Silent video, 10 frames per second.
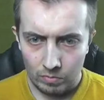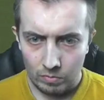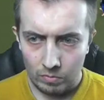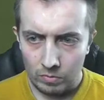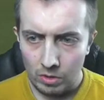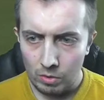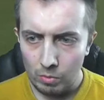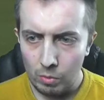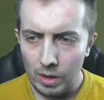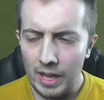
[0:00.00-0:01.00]
No
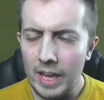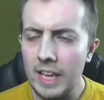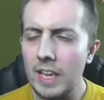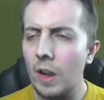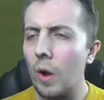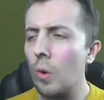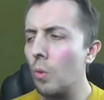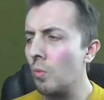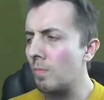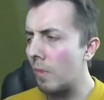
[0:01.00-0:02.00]
way. Oh
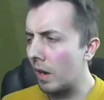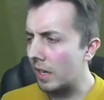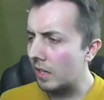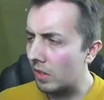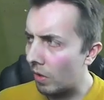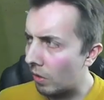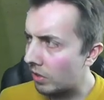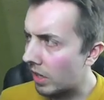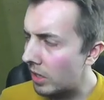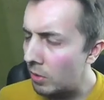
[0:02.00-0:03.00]
my god.
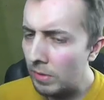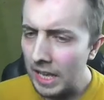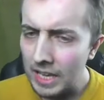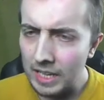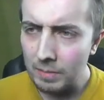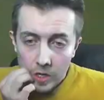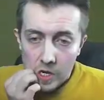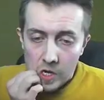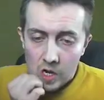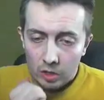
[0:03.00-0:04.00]
Are you kidding me?
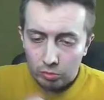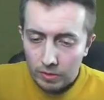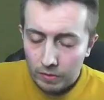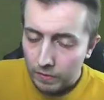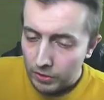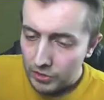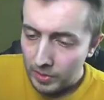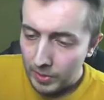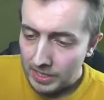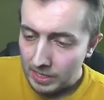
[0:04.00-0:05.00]
Oh, real frustrating
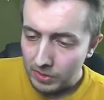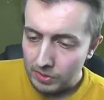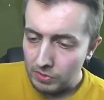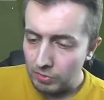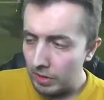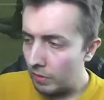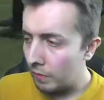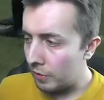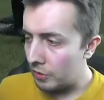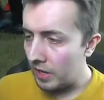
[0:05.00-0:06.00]
way to lose. Real
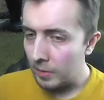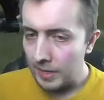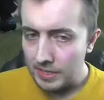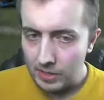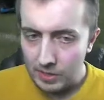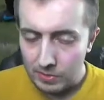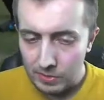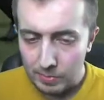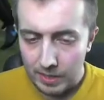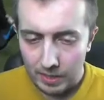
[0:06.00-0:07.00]
frustrating way to lose
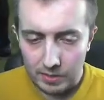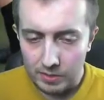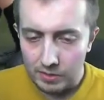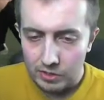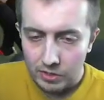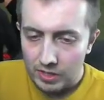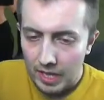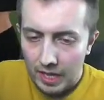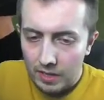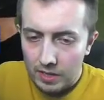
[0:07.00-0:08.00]
because just the
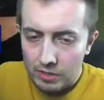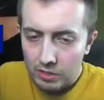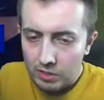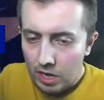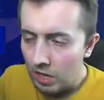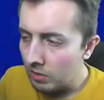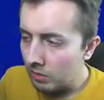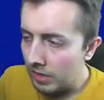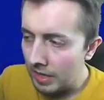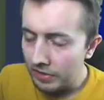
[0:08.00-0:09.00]
AI's just turned on
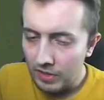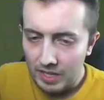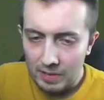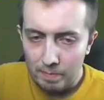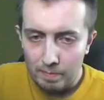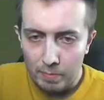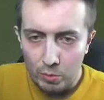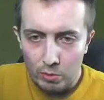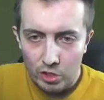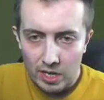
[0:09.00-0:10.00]
their fucking
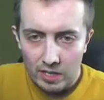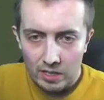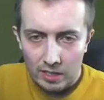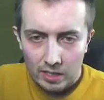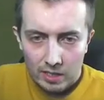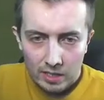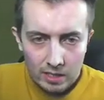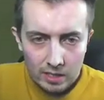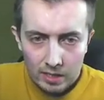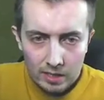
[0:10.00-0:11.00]
bullshit.
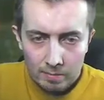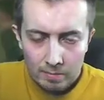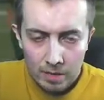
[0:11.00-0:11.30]
My